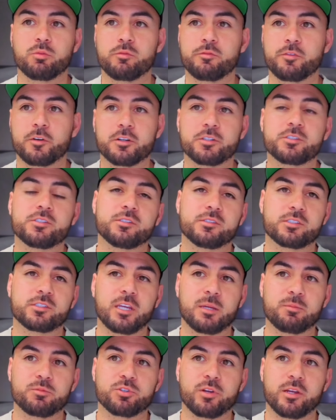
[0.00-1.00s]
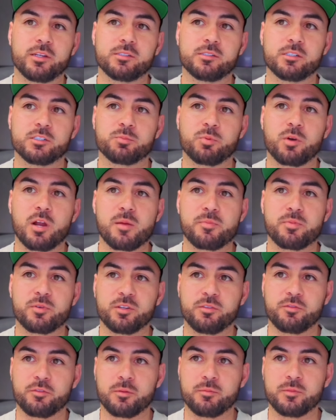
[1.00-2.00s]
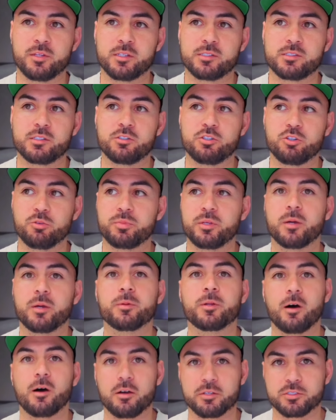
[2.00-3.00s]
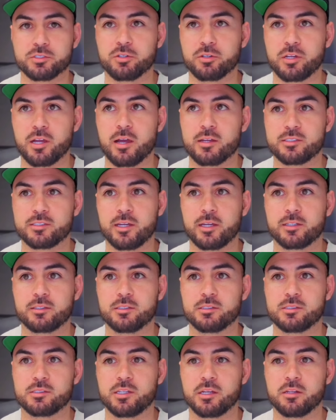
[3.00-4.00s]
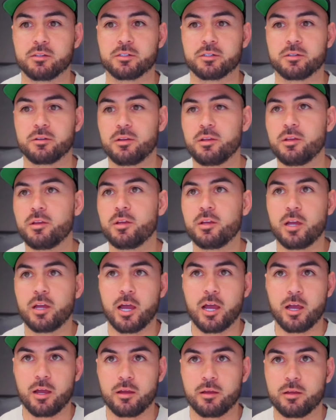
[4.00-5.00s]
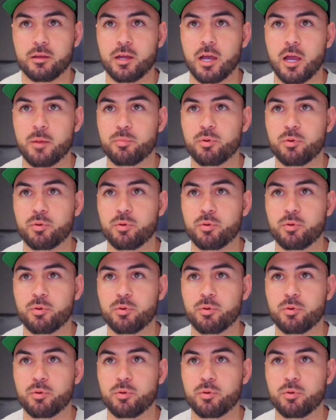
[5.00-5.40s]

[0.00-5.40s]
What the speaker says: reverse and skip trace this property from this, and you'll be able to also contact this seller. I